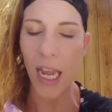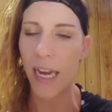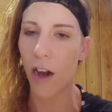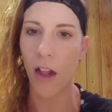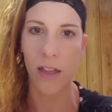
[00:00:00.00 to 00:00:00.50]

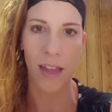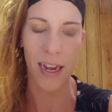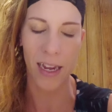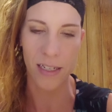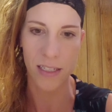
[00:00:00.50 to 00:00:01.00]
and all of
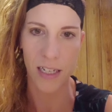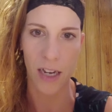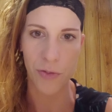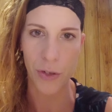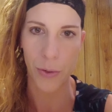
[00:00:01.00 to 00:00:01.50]
that kind of
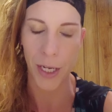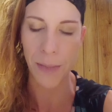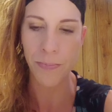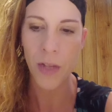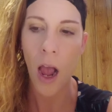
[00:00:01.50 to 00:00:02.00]
stuff, okay?